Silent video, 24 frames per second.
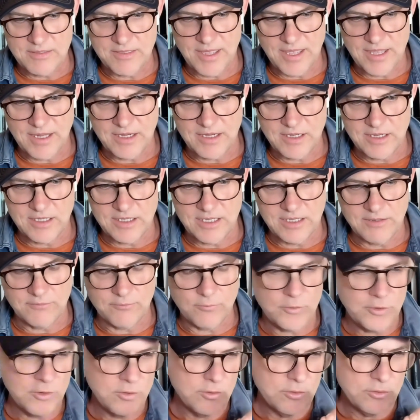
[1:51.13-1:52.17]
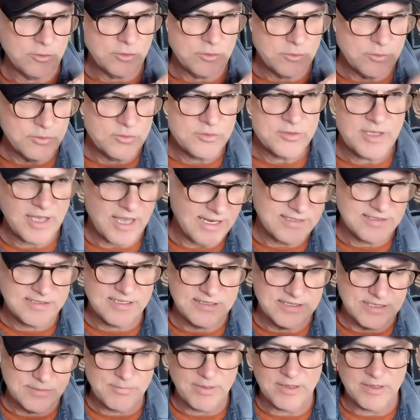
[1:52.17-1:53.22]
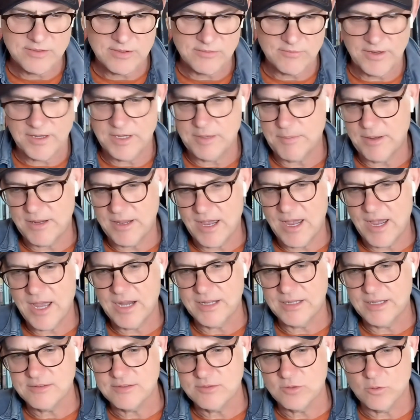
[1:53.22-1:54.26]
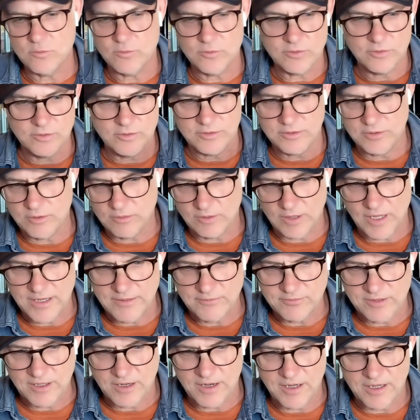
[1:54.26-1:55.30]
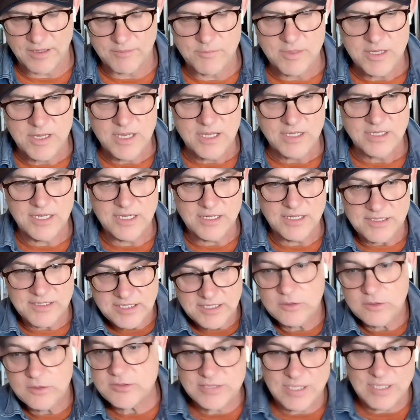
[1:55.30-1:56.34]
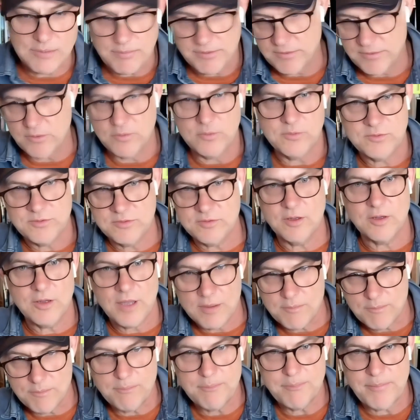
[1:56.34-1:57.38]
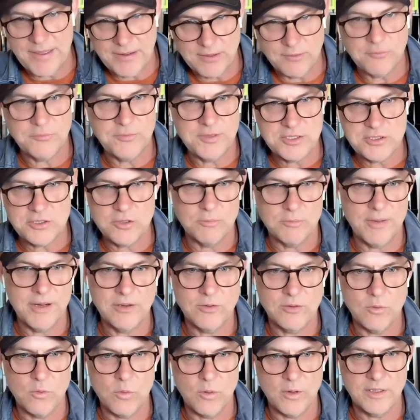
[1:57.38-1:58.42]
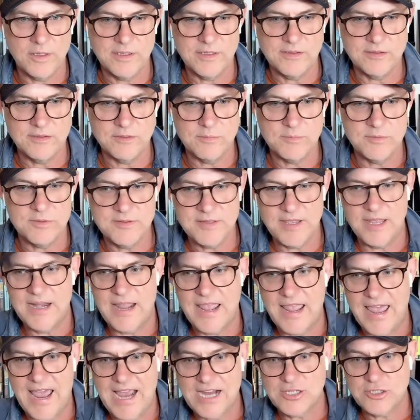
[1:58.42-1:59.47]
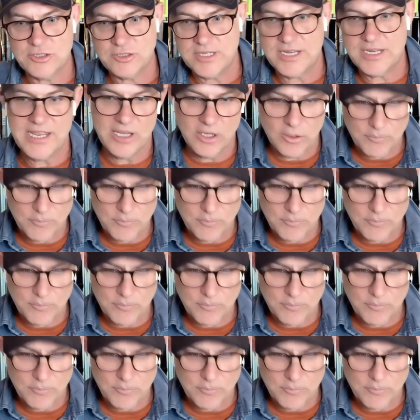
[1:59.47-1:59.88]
that if you use excess amounts of antibiotics over your lifetime, can kill some of those beneficial microorganisms that actually